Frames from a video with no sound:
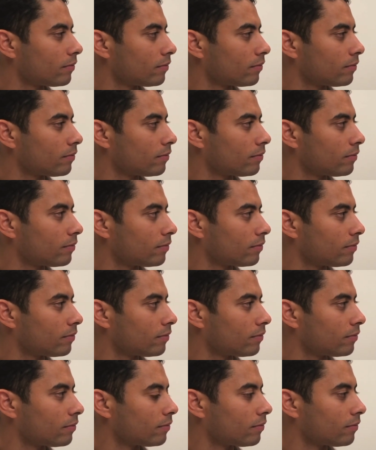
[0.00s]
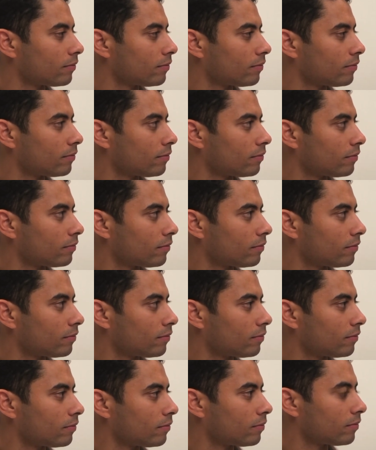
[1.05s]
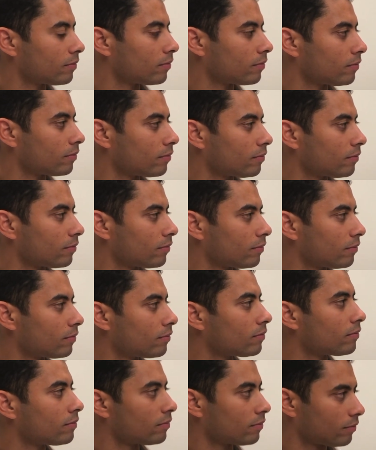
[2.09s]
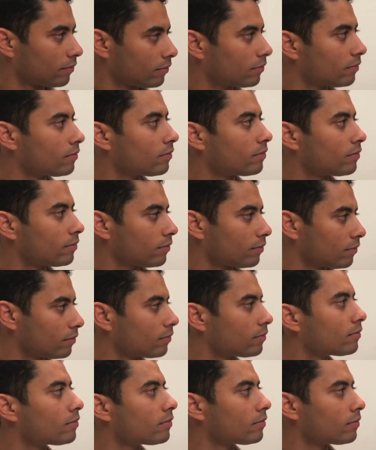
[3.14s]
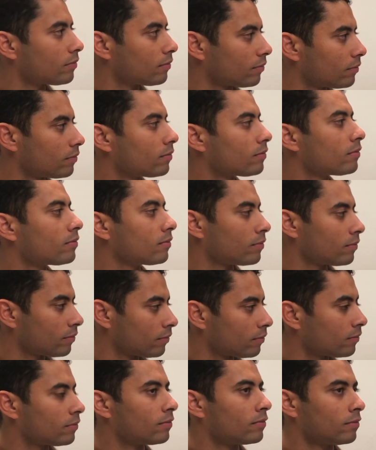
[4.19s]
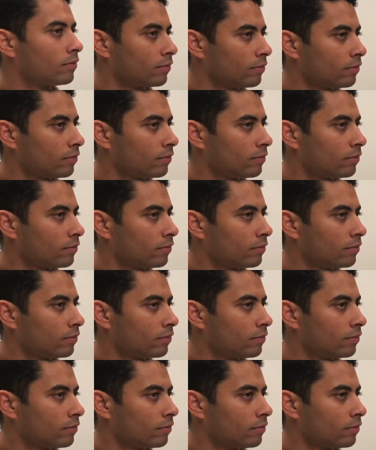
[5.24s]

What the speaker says: (not speaking)